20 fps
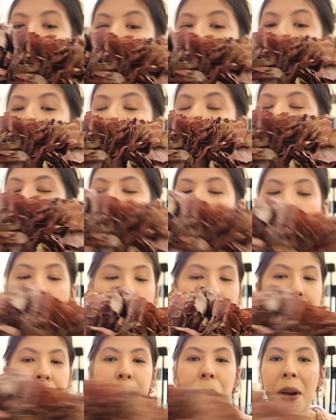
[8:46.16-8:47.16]
my
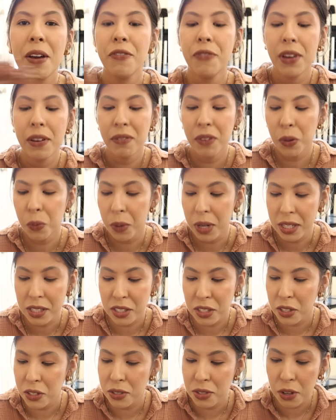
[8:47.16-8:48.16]
my favorite
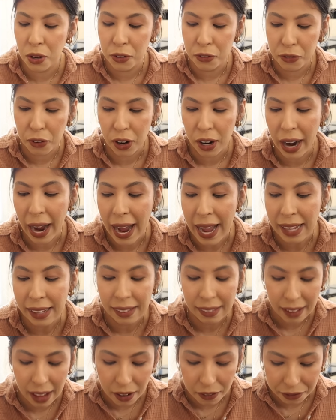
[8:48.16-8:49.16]
ones so, so far. I
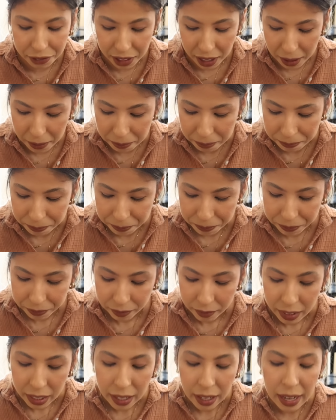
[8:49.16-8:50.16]
love them.
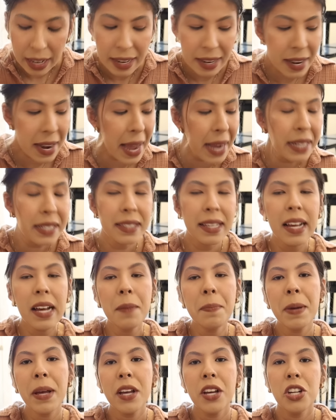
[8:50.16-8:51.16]
Next
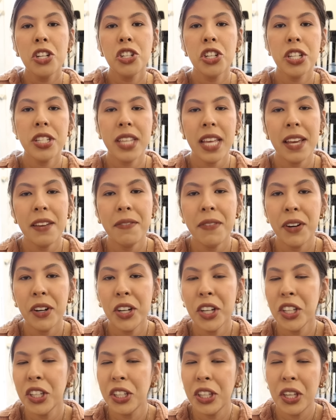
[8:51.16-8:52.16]
up, just a
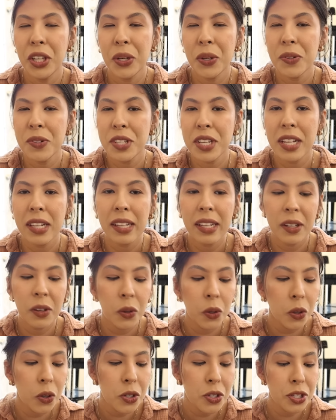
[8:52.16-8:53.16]
very cute
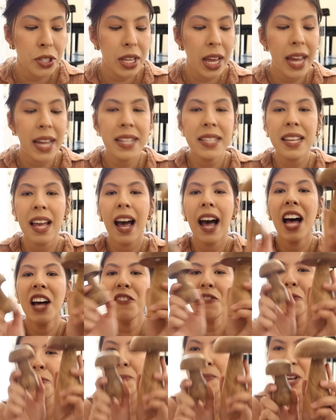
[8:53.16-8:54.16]
little set
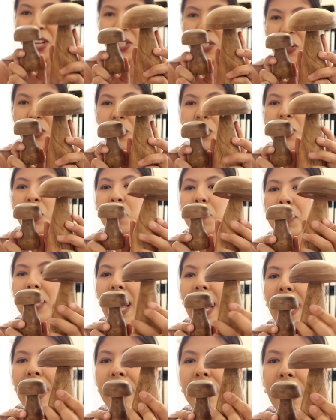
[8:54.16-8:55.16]
of mushrooms.
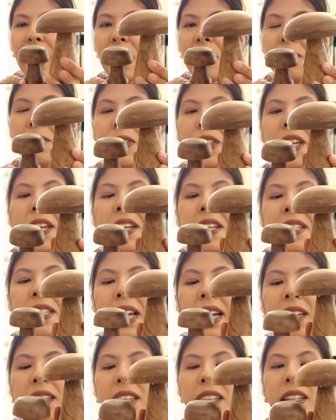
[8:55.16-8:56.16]
I love these.
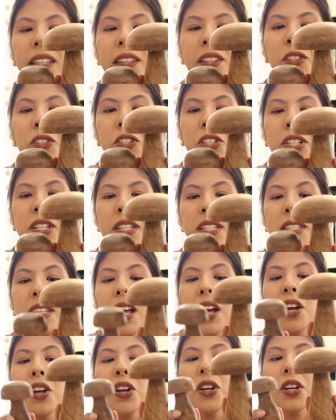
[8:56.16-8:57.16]
I think they're just
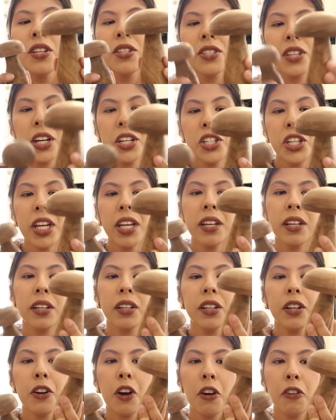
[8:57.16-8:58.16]
such a
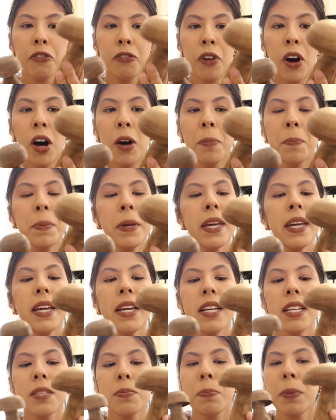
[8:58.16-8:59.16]
good fall
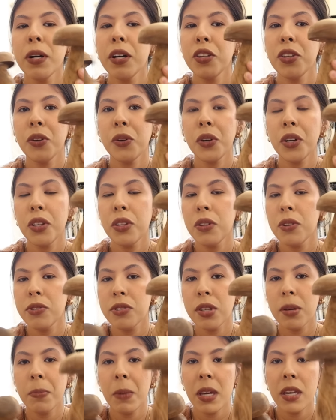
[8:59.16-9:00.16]
piece, but you can
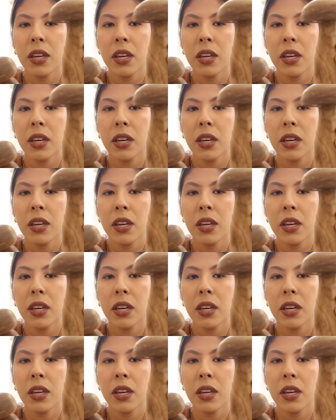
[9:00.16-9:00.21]
use them